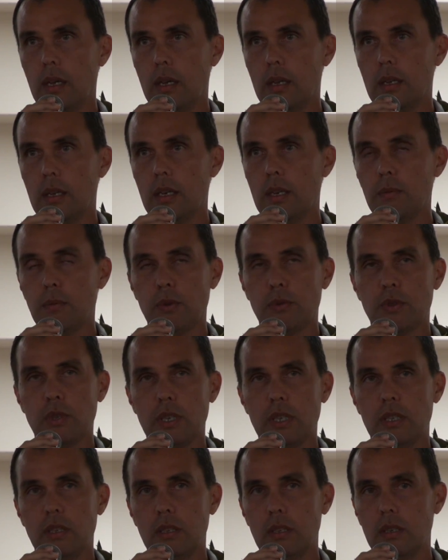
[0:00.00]
He moved to
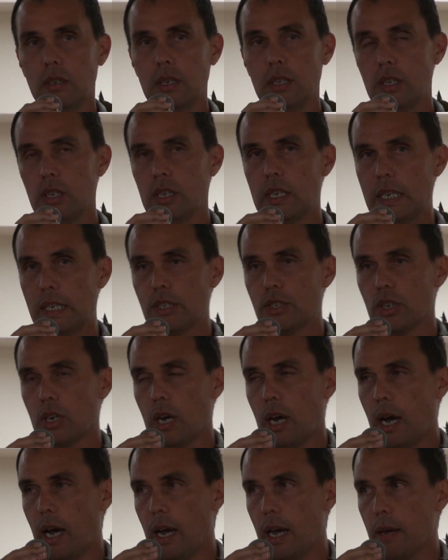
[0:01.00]

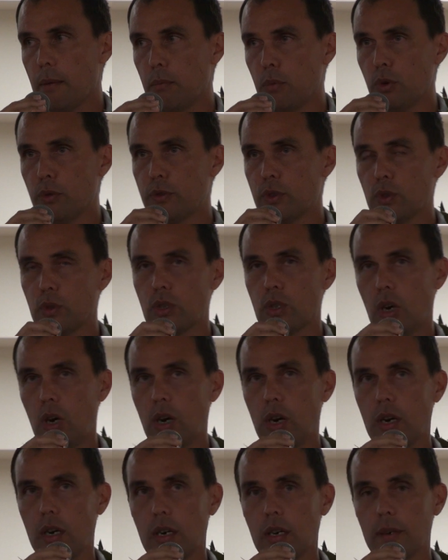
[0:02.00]
Indonesia, I moved to
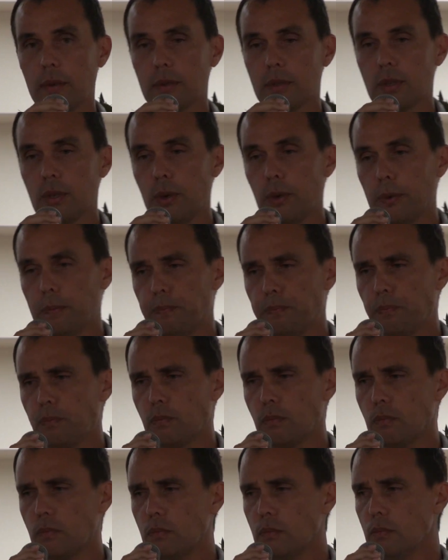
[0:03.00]
Tonga. So
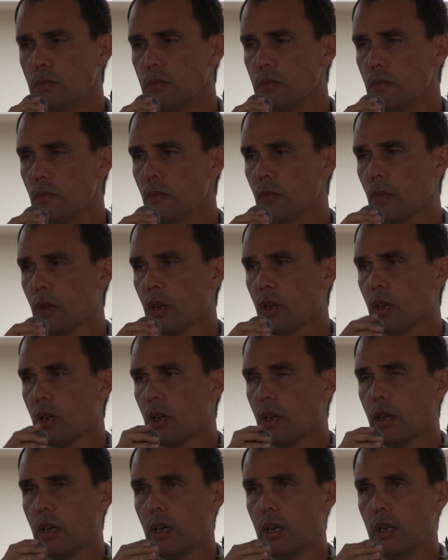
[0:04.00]

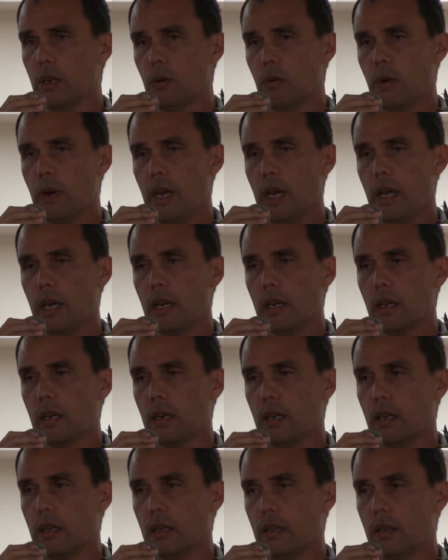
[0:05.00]
in a
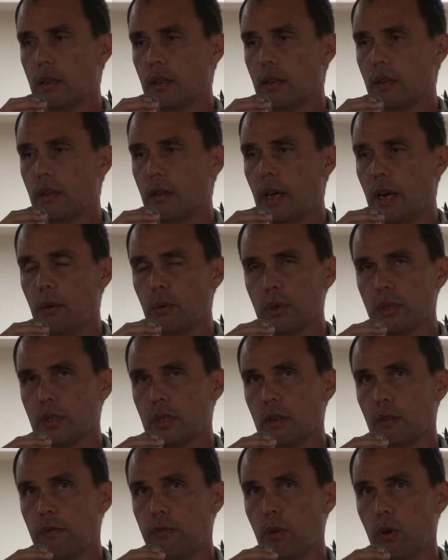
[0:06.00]
way, that was
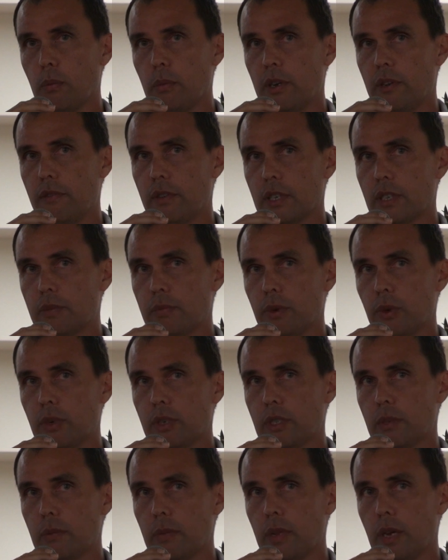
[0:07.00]
a formative
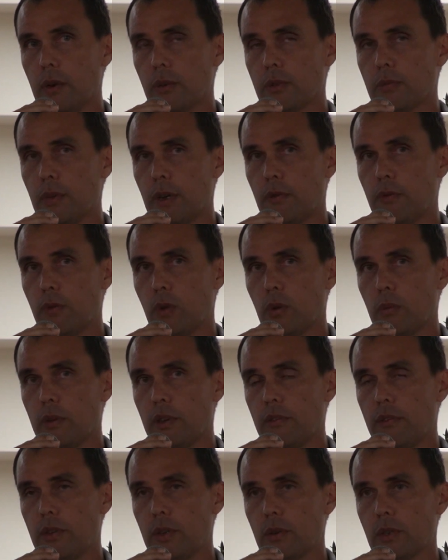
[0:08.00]
experience. I mean, that was my
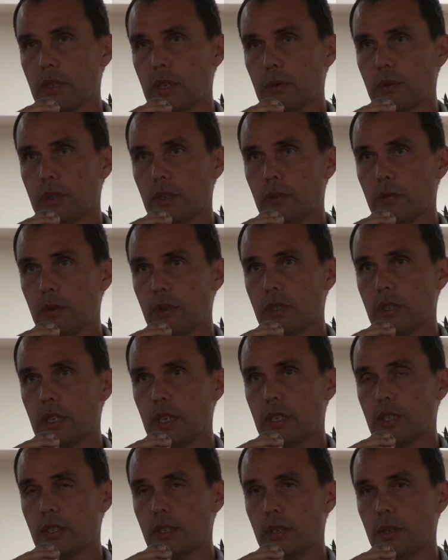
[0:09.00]
formative years. I was there for
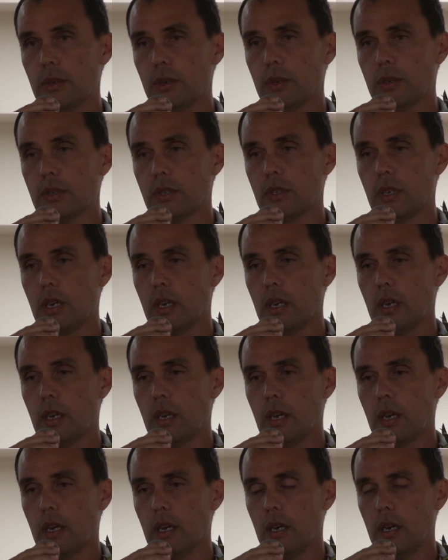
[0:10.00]
6 years
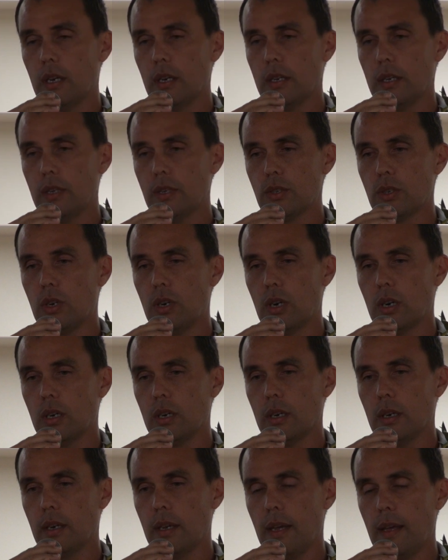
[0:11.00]
in
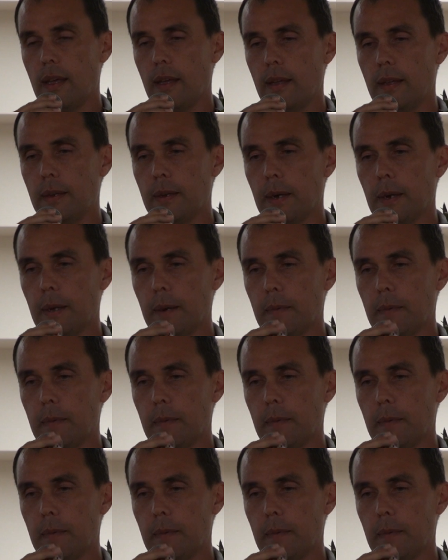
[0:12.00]
Tonga, and